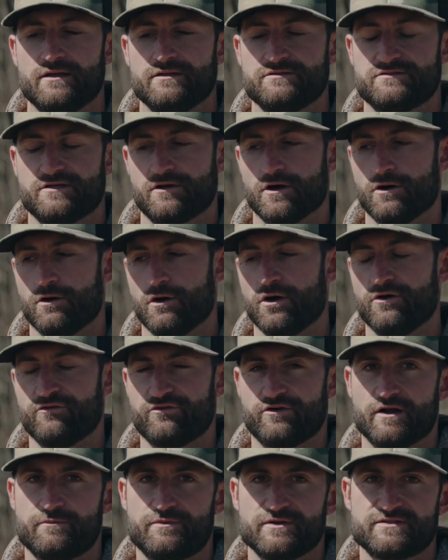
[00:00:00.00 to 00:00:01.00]
to go
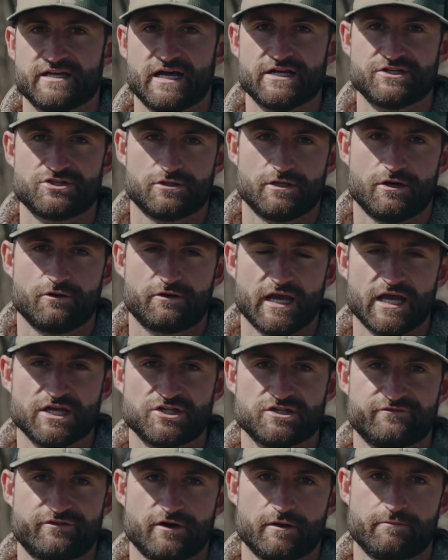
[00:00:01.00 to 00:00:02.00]
over a potential
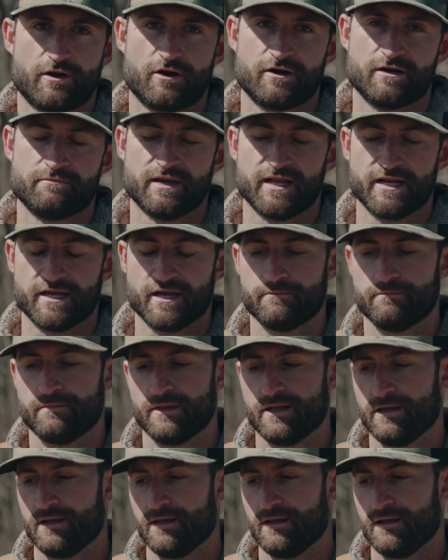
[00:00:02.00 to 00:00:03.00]
location for a barndominium.
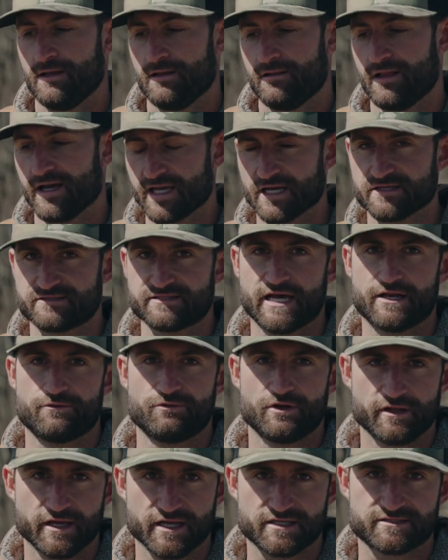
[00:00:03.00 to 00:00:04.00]
Like I said,
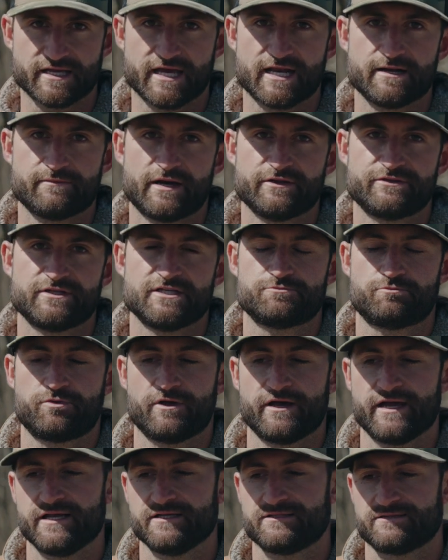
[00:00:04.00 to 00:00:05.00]
really excited about this
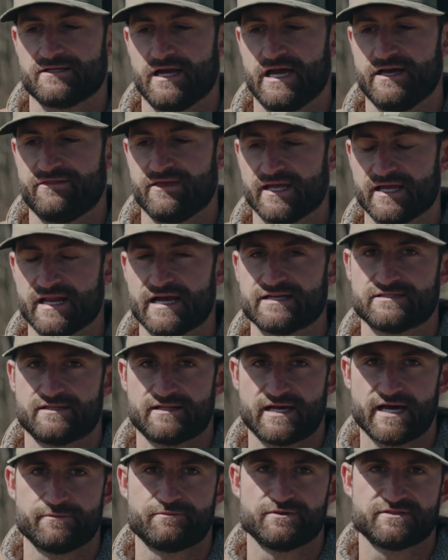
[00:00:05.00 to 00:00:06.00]
place. I think it has a
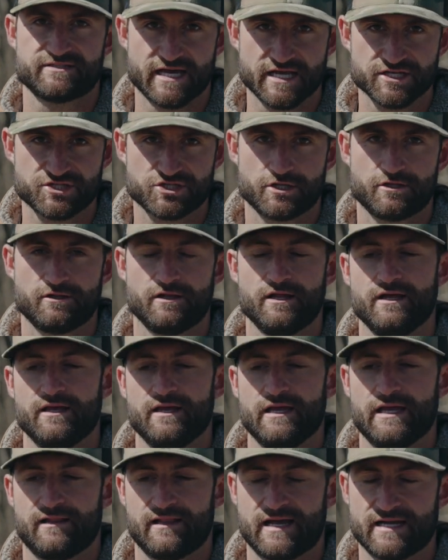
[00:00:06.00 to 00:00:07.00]
lot of potential
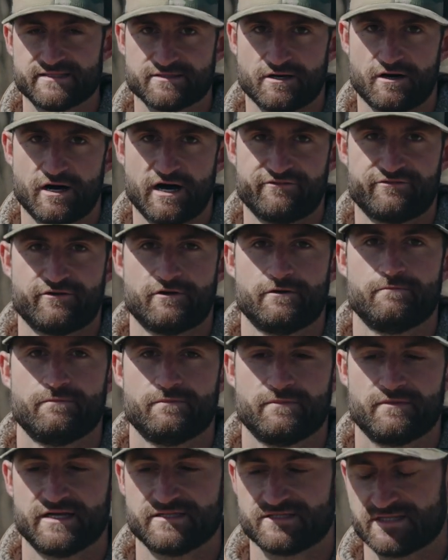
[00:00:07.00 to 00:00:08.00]
and a lot to offer.
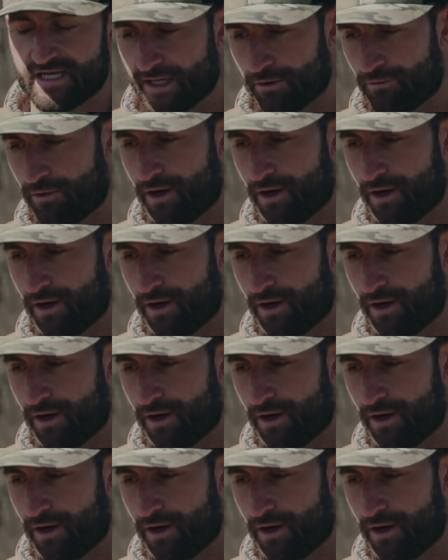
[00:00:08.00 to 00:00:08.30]
Let's take a